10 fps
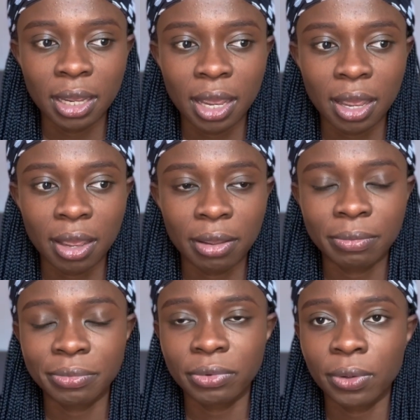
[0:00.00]

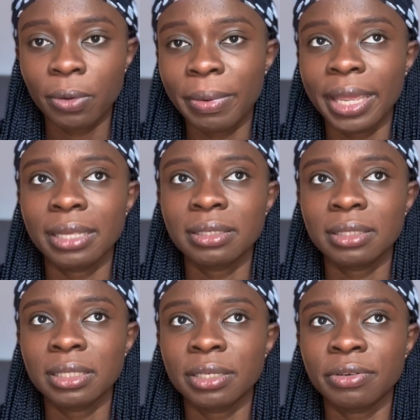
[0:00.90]
um, got my
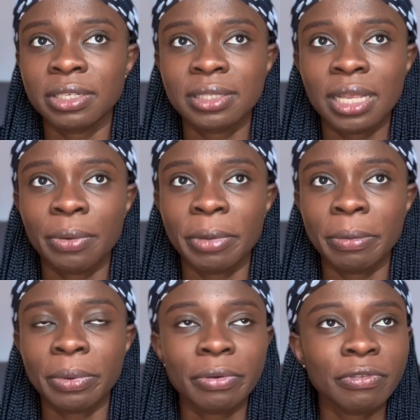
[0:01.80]
ATT, registered with my
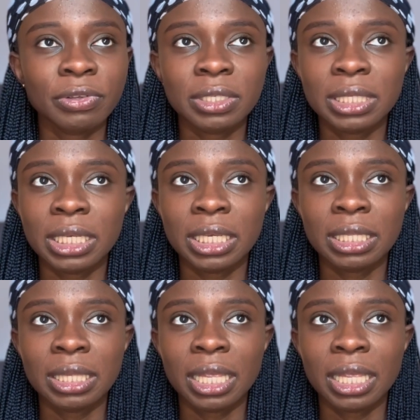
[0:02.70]
board of nursing,